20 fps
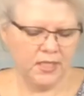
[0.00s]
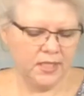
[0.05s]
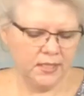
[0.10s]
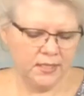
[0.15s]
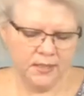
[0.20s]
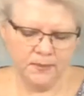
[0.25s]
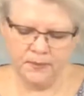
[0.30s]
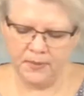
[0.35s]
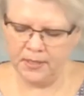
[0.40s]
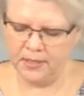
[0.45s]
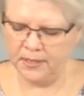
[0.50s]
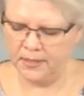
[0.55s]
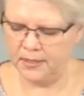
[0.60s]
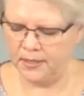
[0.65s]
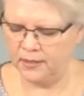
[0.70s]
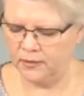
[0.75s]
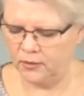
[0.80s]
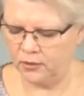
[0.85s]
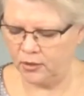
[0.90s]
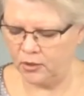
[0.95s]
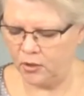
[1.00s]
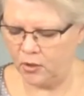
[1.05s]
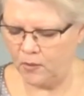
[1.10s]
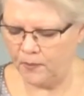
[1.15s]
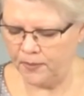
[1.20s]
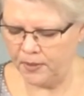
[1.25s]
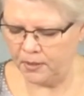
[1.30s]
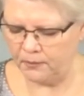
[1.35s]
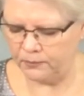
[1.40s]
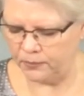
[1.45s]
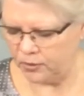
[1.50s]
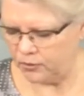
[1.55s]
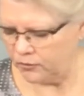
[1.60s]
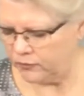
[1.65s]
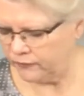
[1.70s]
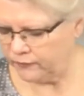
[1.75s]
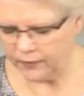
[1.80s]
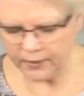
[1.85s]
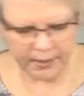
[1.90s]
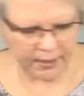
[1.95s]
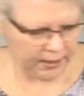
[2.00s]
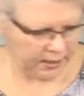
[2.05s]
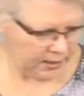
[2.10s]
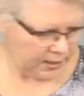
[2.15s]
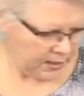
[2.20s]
Easy peasy, they're going to open up beautifully